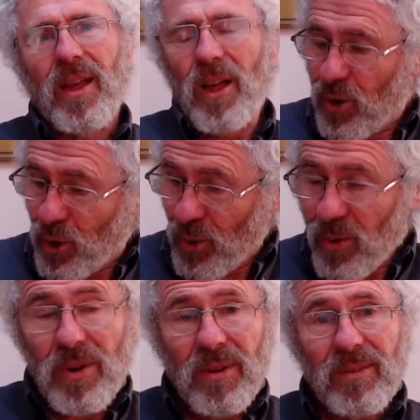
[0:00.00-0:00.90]
The
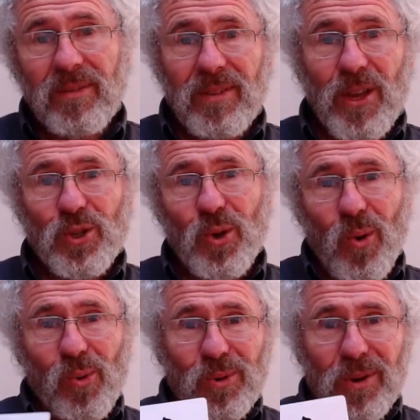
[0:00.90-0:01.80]
Yud is
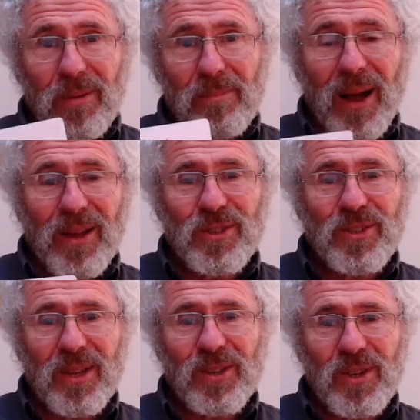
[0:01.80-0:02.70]
called by the
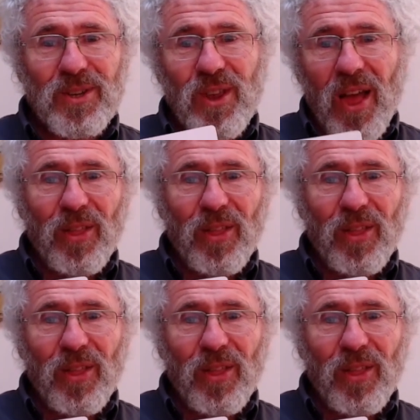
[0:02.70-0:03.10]
sages